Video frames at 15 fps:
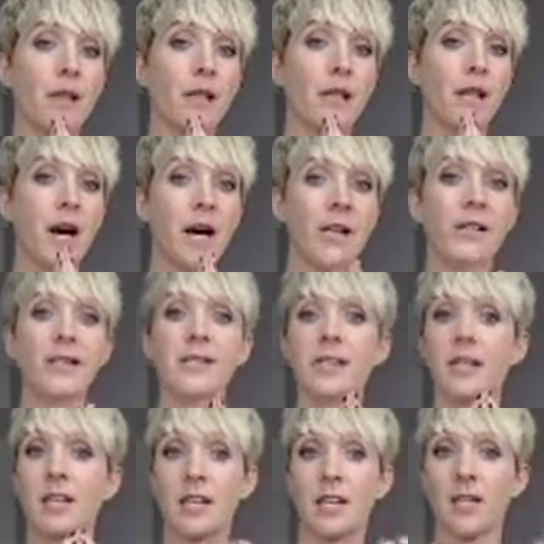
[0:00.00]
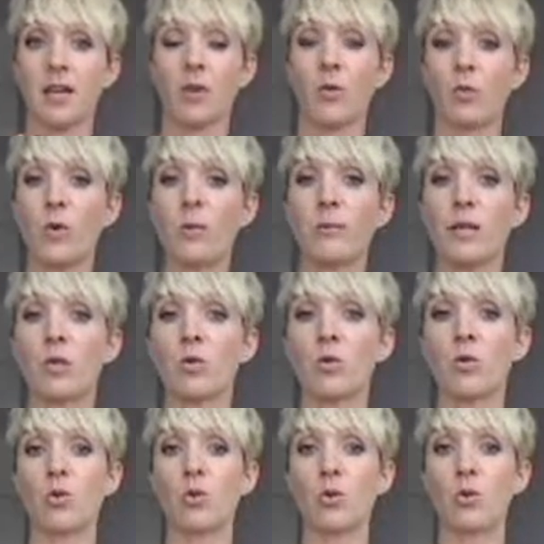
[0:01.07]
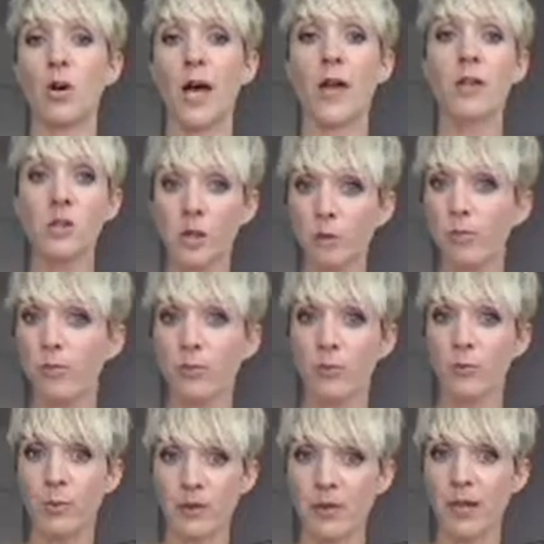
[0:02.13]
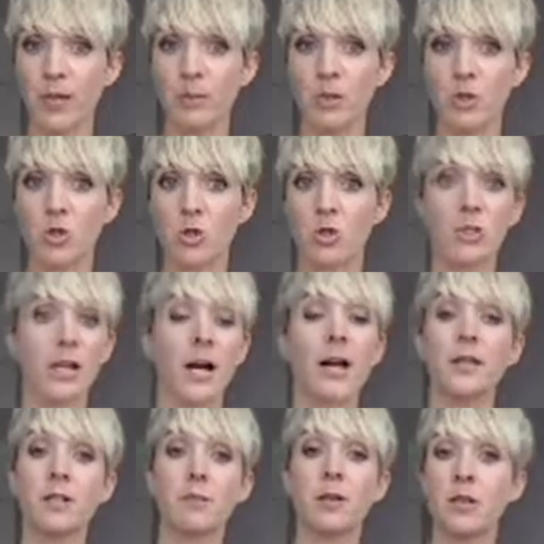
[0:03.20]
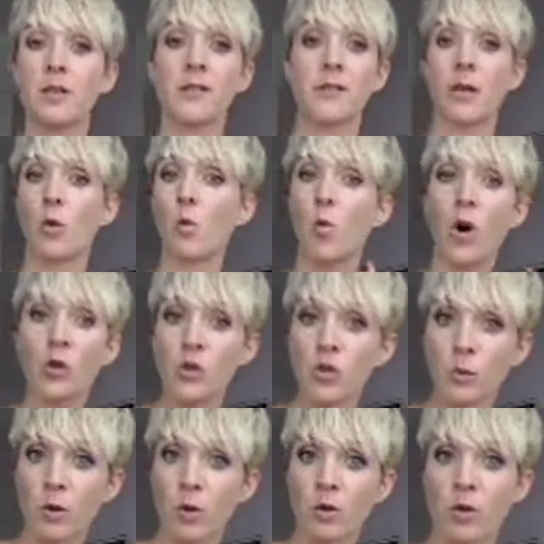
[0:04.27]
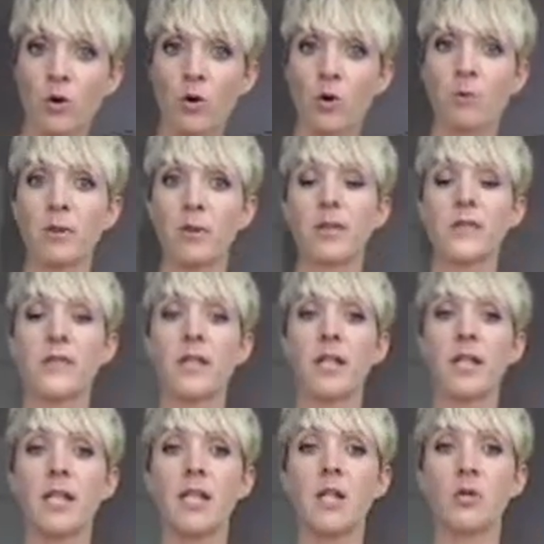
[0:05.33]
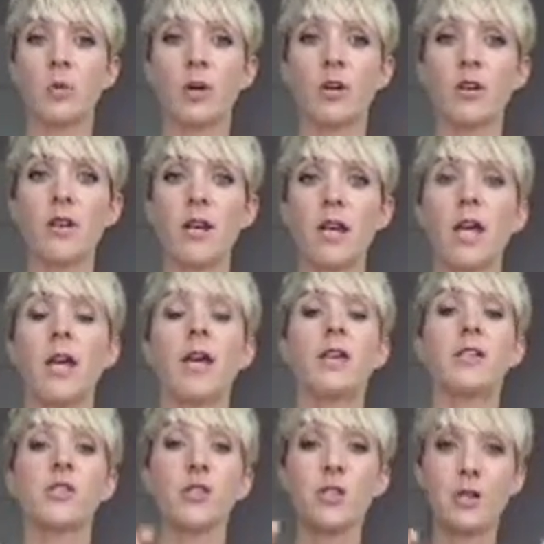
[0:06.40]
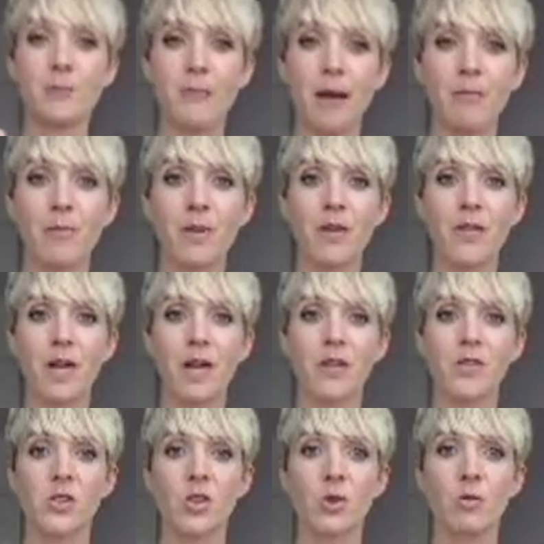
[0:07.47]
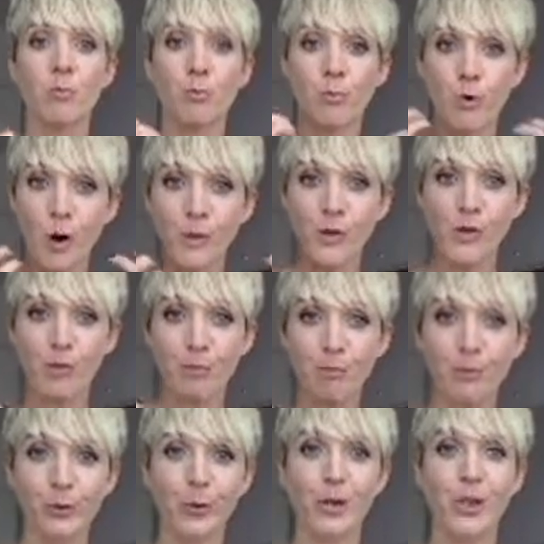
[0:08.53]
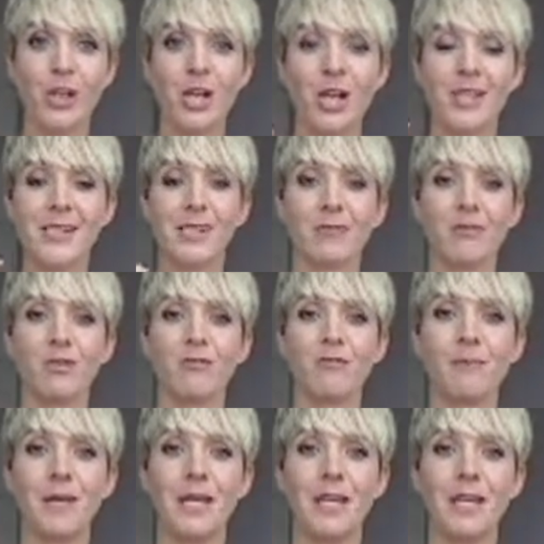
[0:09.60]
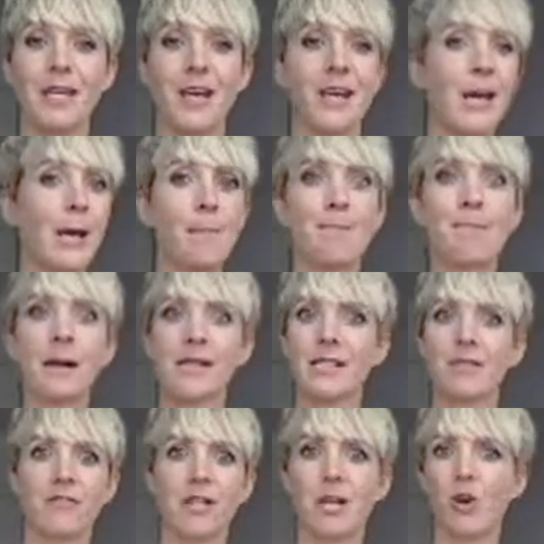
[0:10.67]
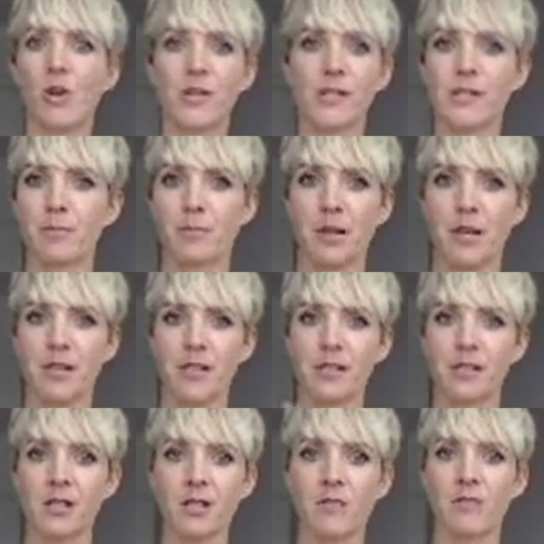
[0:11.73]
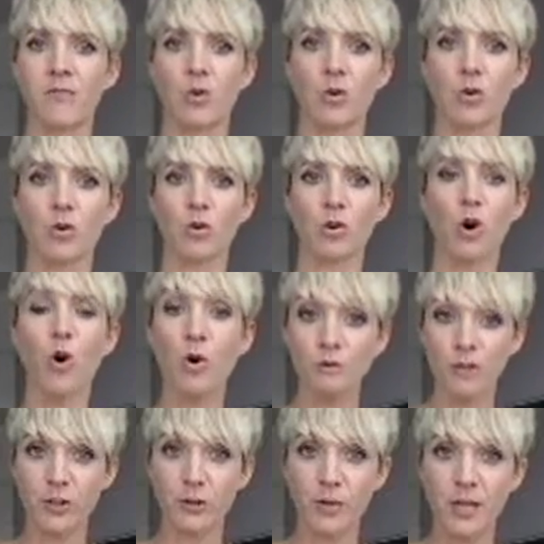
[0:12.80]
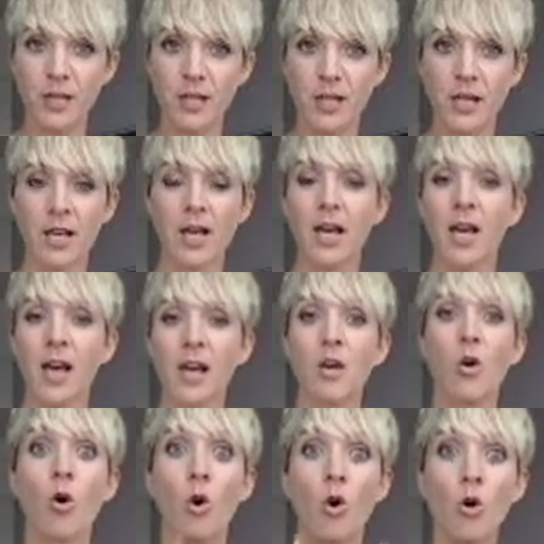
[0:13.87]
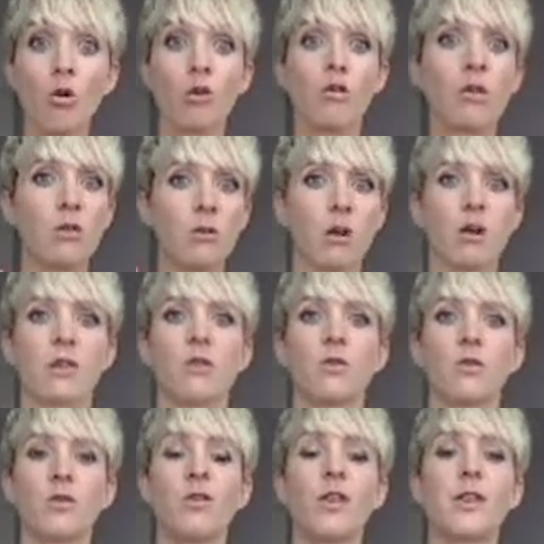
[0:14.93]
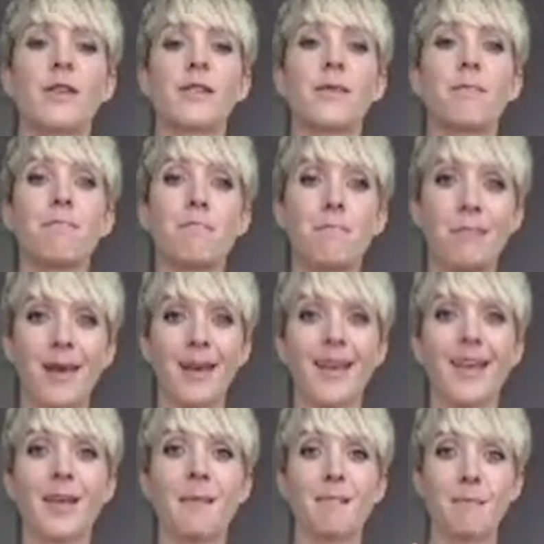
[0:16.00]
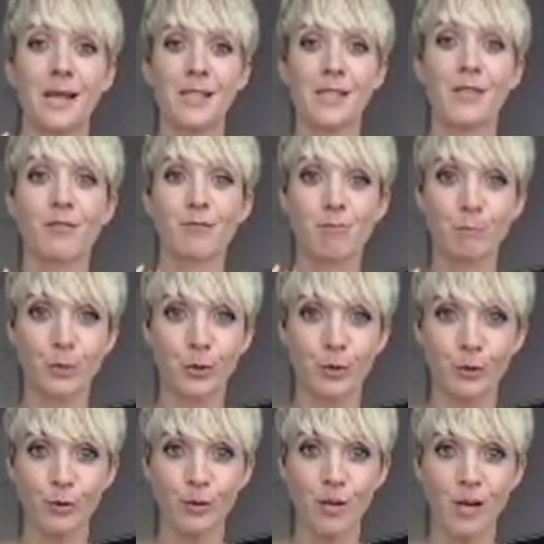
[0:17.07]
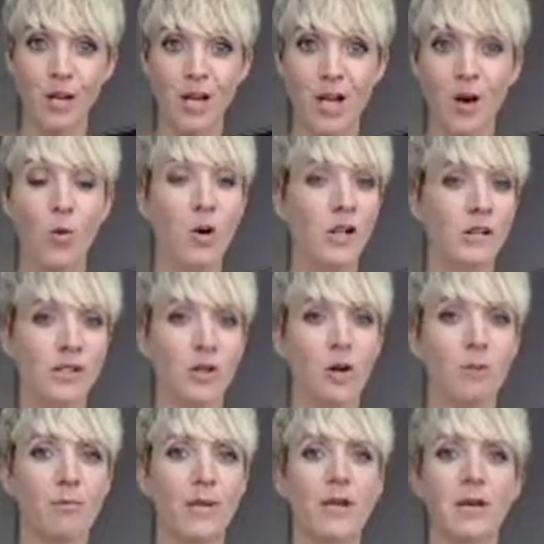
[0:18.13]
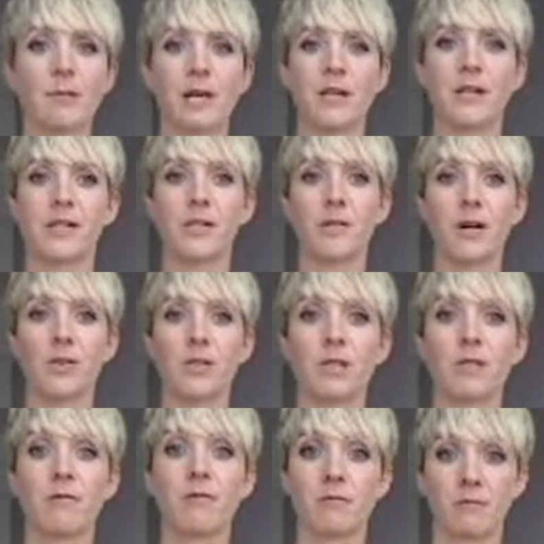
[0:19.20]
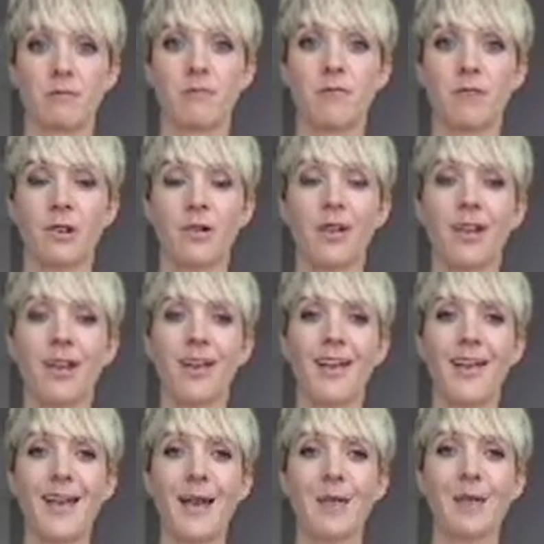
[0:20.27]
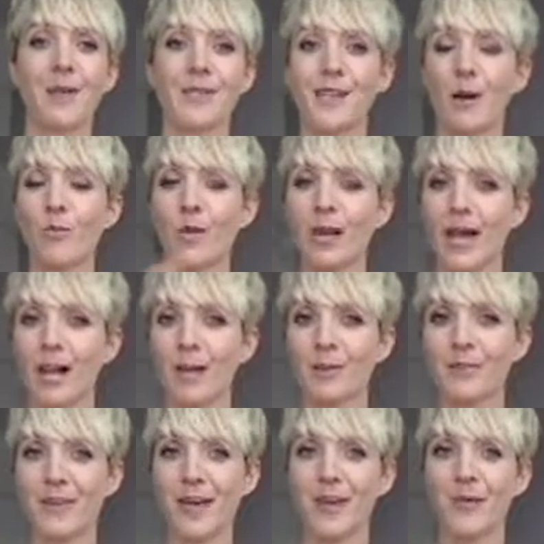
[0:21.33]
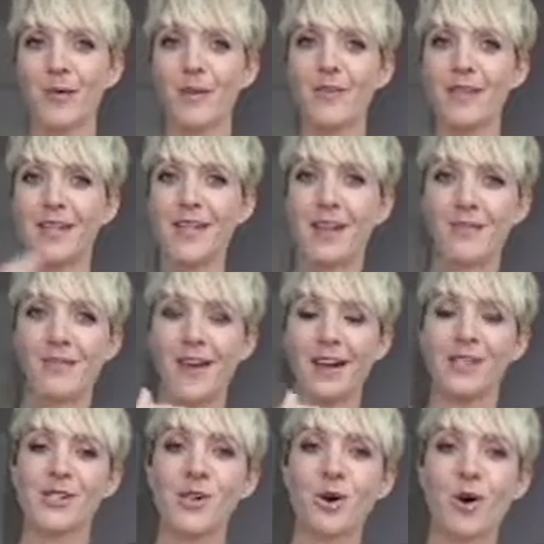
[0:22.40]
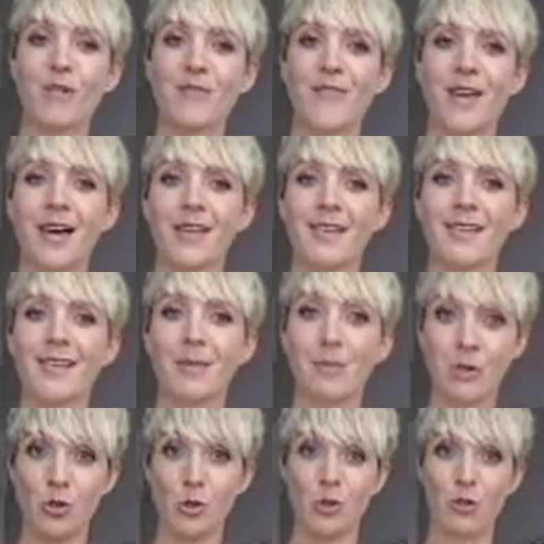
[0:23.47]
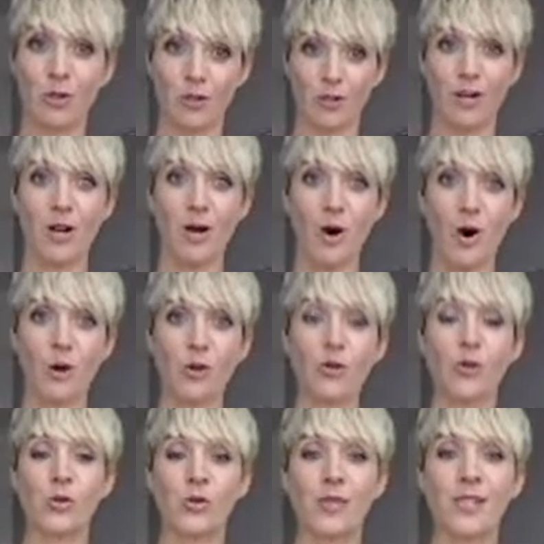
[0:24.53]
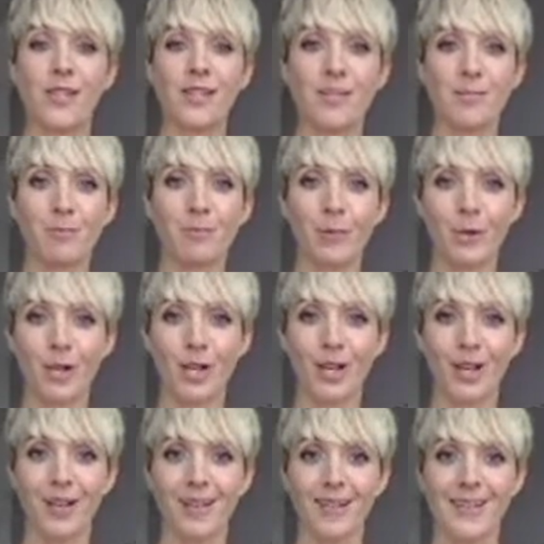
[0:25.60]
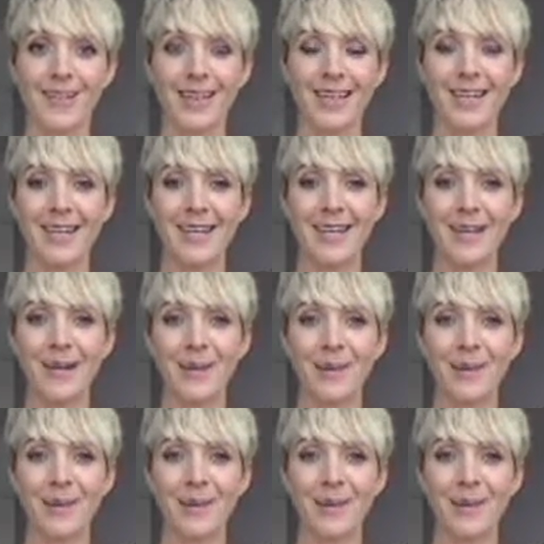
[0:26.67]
clients and women who end up with an epidural either because they want one or because they need one, is to remember that you want to push as if you've been massively constipated for over a week and all you want to do is a big massive poo whilst not being embarrassed about it. Okay, because that will help then with the effects of that epidural onto the pushing technique.